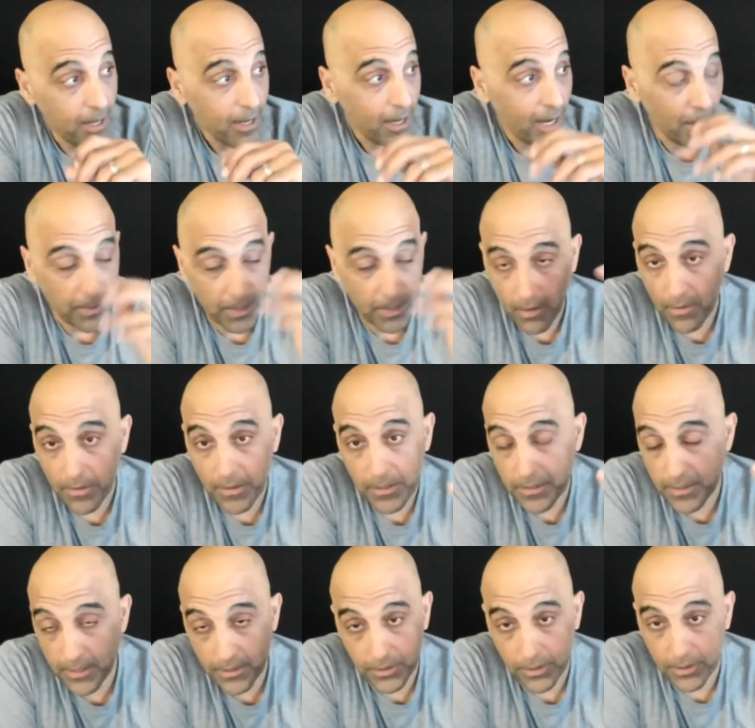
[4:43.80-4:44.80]
I mean, all these
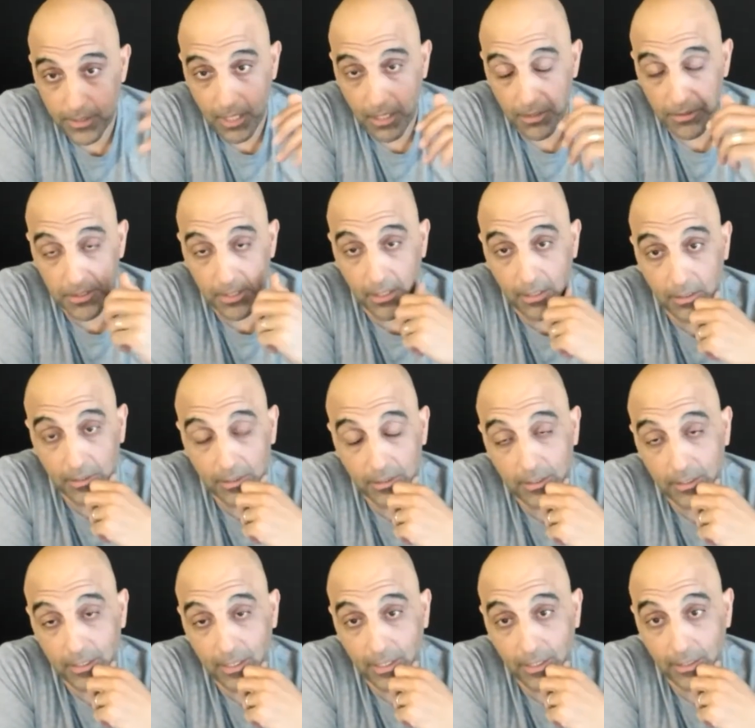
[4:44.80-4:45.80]
things are telltale
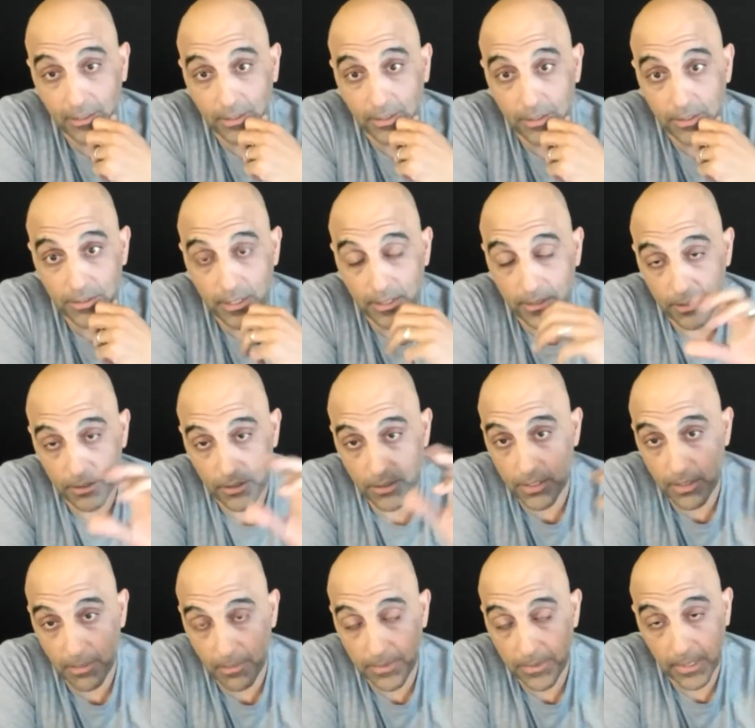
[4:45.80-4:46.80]
indicators that there's
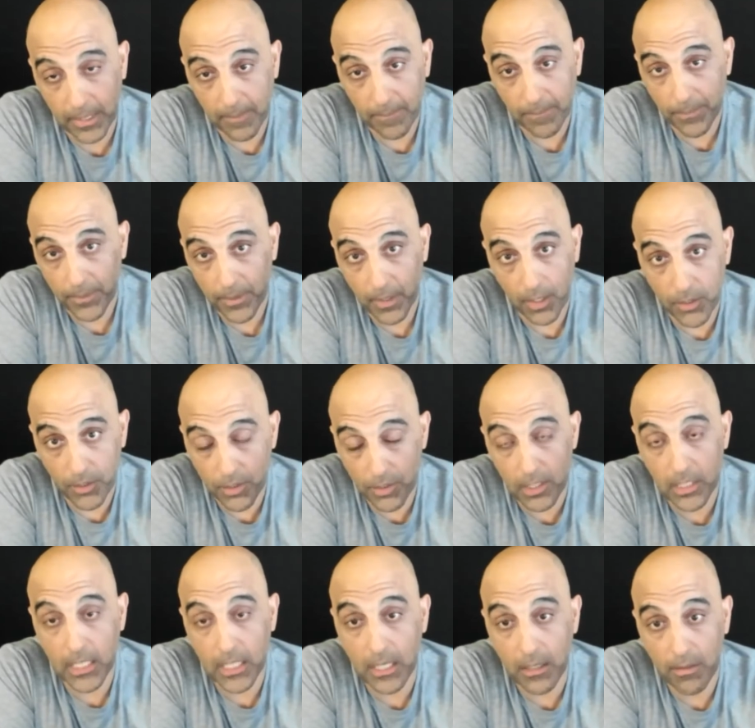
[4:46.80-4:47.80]
something
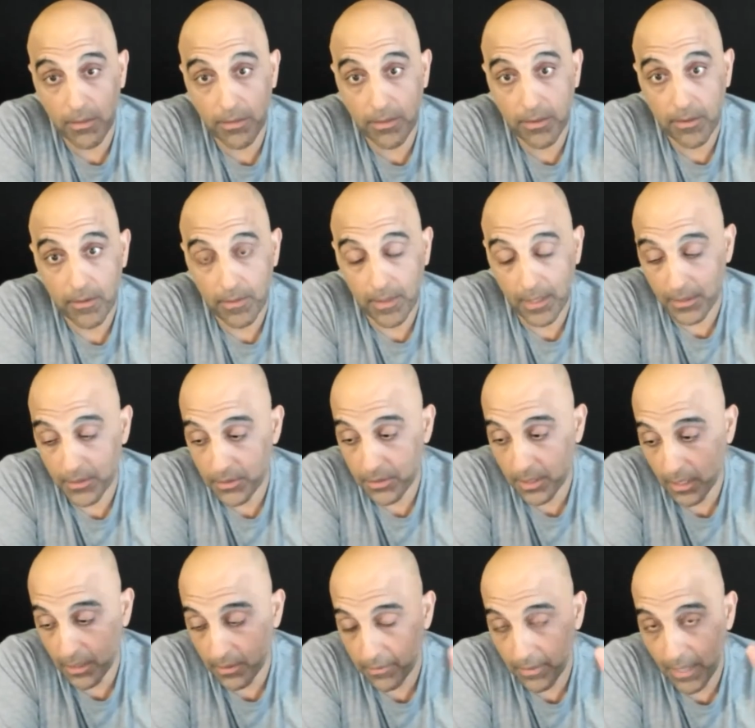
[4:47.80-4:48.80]
underneath that's
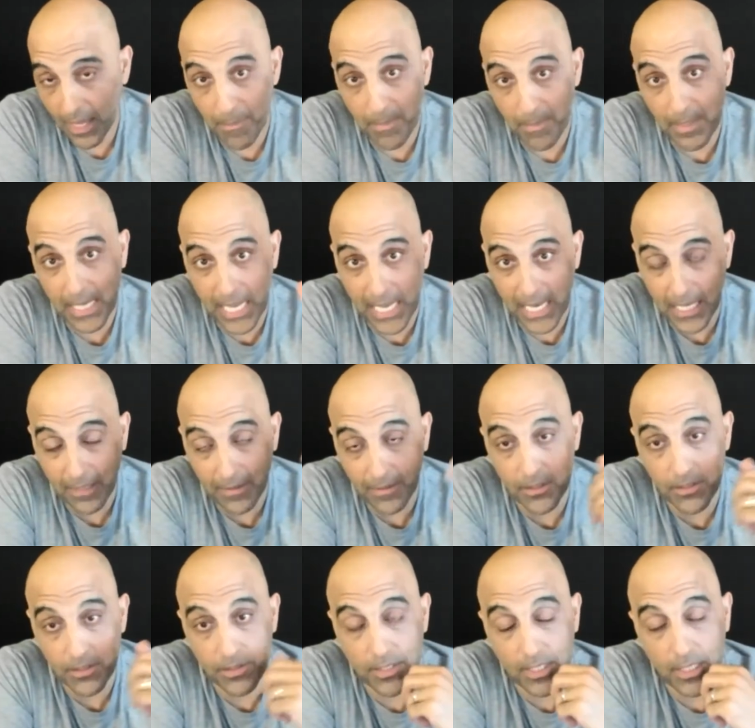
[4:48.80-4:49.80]
kind of emanating
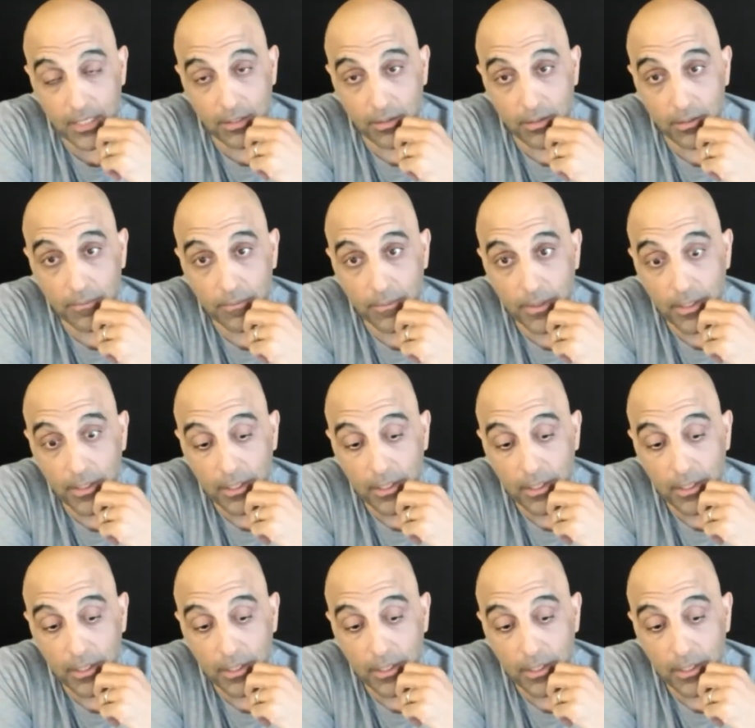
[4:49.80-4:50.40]
this signal.